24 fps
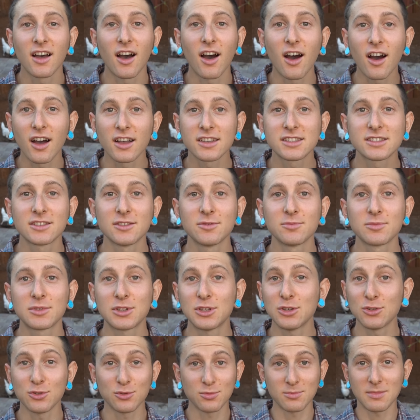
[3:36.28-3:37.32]
awesome,
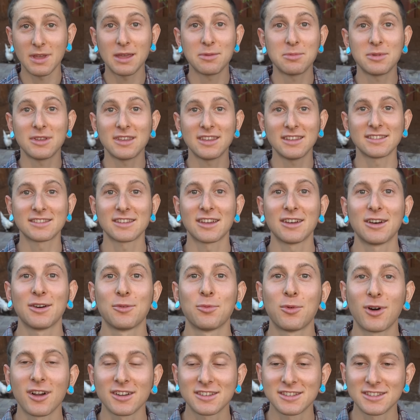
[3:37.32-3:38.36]
cute, maybe he's
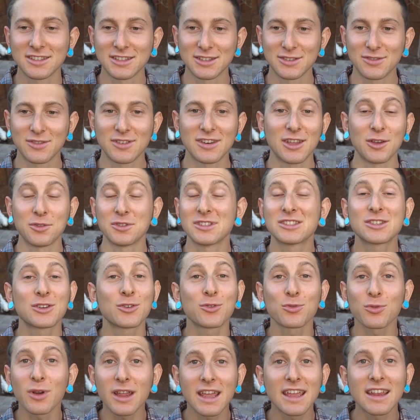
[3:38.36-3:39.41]
watching this video, this
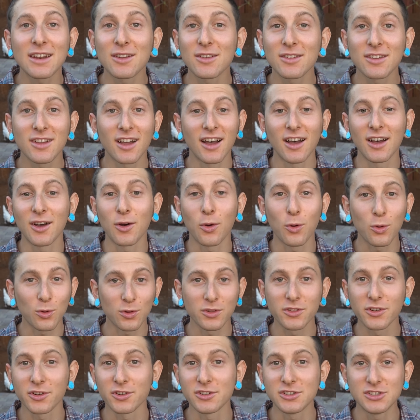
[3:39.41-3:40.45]
great
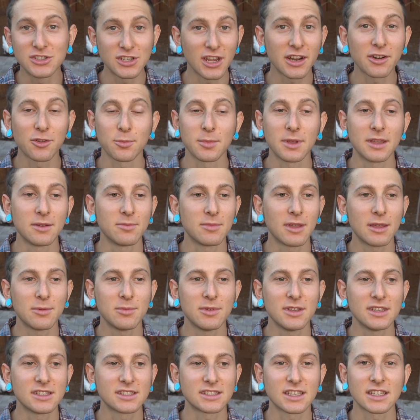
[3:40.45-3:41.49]
older gentleman,
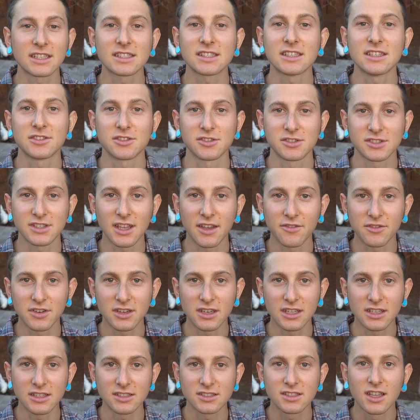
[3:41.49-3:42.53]
maybe 60s or
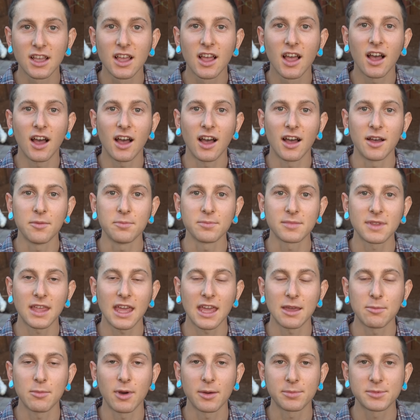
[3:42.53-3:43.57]
70s,
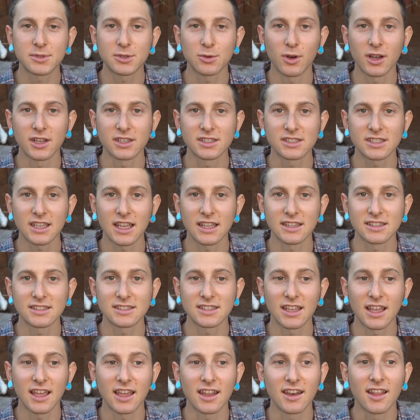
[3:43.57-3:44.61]
came up to us and
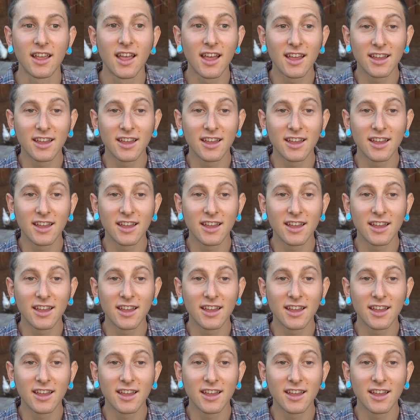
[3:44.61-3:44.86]
said,